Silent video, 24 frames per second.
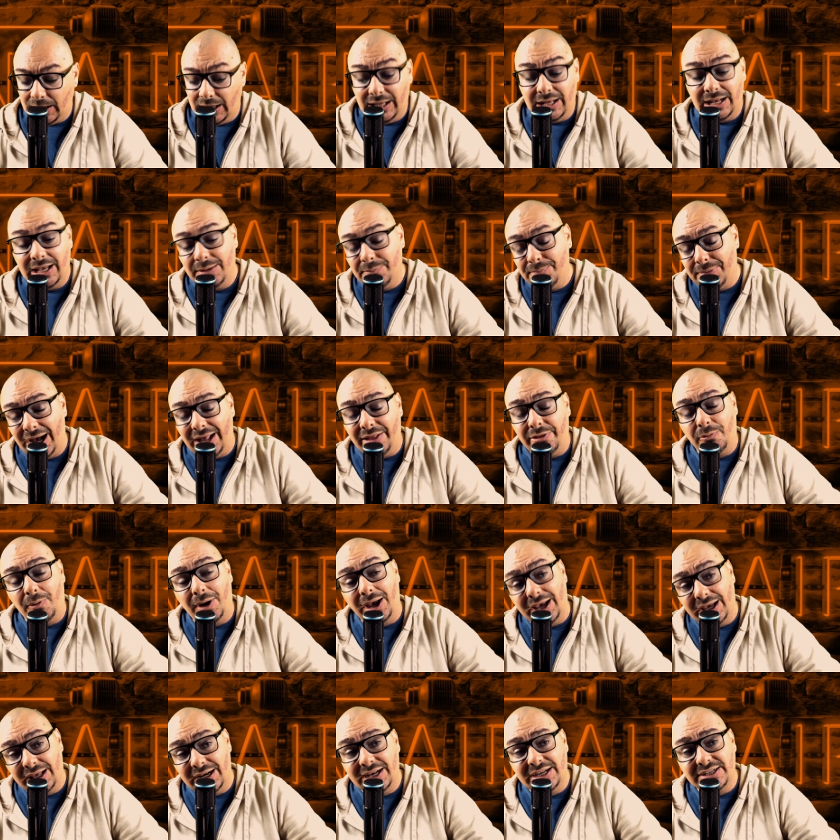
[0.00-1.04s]
And, and by the
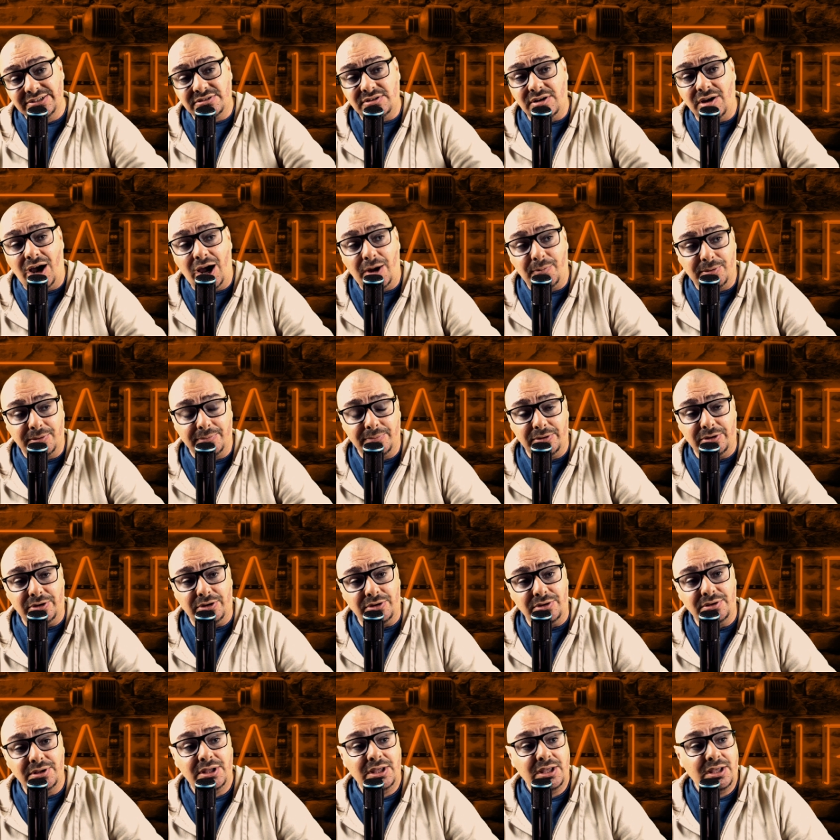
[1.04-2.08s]
way, it is
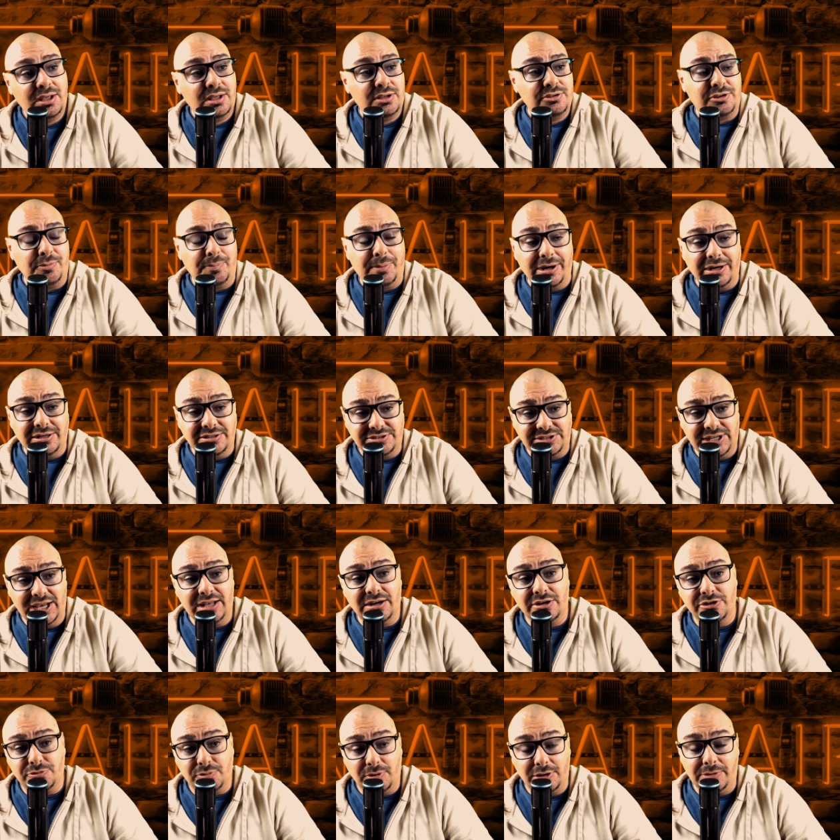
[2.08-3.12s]
comparable to Barry
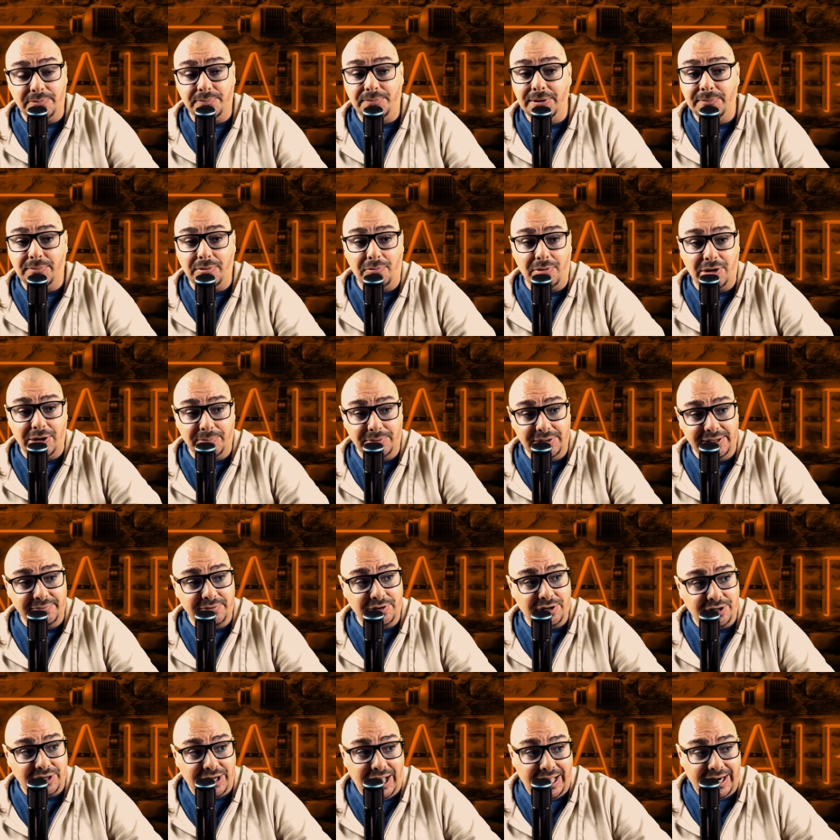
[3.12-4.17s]
Sanders, whether people want to believe
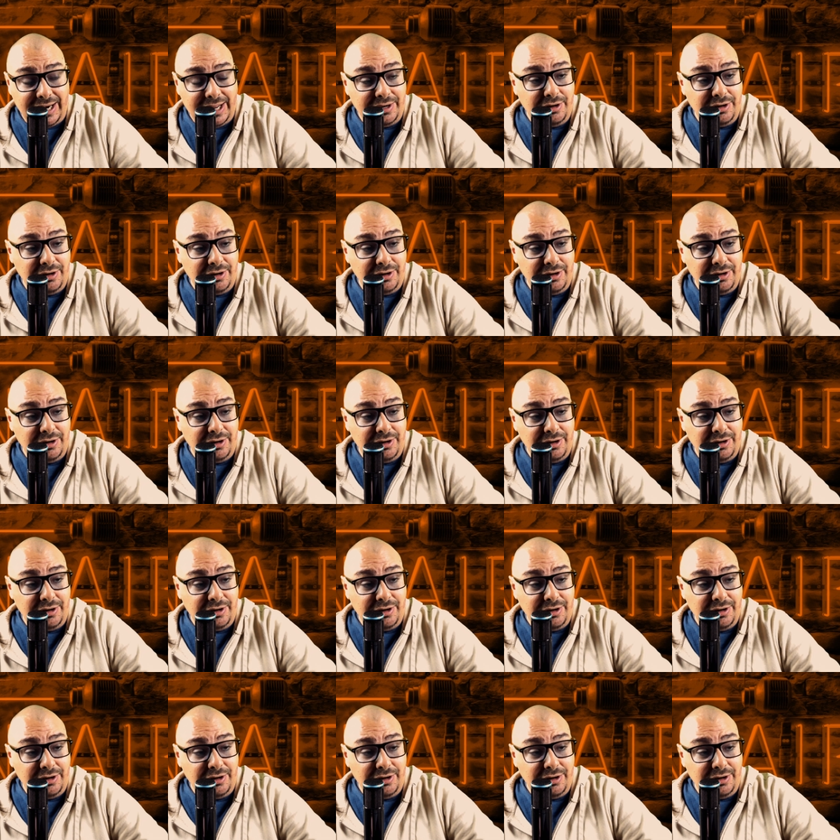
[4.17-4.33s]
it or not.